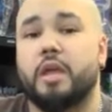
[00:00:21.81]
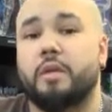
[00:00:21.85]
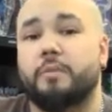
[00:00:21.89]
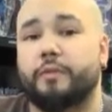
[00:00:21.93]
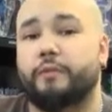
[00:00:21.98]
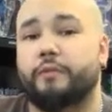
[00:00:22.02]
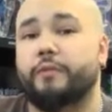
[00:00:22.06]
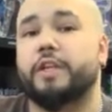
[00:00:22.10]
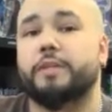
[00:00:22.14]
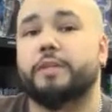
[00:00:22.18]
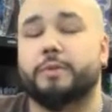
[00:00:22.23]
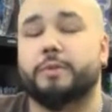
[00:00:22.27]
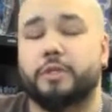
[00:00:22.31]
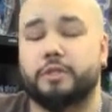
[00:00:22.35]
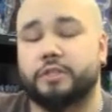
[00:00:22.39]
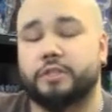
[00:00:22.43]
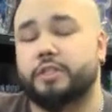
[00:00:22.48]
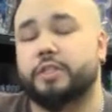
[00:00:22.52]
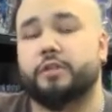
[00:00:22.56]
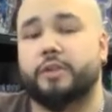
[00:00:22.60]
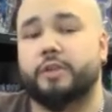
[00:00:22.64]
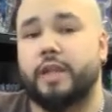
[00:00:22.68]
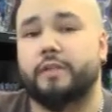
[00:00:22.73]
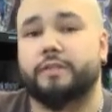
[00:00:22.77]
But Facebook will
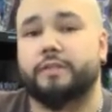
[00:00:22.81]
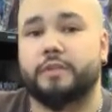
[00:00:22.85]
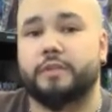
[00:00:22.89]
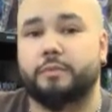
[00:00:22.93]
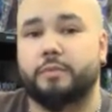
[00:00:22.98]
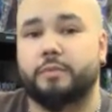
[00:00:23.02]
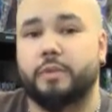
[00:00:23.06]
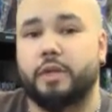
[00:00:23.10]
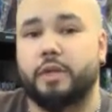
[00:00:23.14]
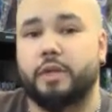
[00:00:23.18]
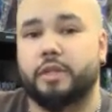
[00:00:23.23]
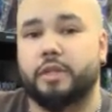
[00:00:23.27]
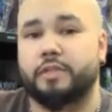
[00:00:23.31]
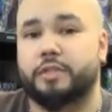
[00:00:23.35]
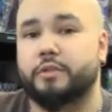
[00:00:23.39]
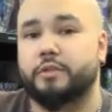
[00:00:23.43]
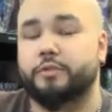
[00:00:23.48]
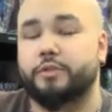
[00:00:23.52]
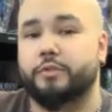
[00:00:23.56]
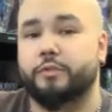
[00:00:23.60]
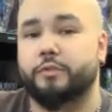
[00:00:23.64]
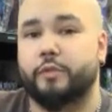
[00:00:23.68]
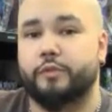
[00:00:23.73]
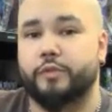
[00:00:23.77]
still have some uh,
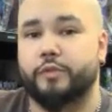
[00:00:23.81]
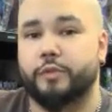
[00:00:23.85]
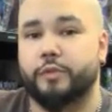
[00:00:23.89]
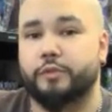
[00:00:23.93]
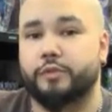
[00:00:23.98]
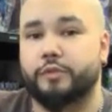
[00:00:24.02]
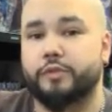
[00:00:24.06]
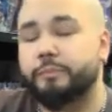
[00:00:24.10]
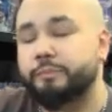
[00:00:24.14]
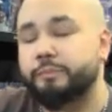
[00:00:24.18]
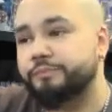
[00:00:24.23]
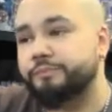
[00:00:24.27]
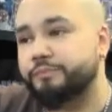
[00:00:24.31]
exclusive reviews,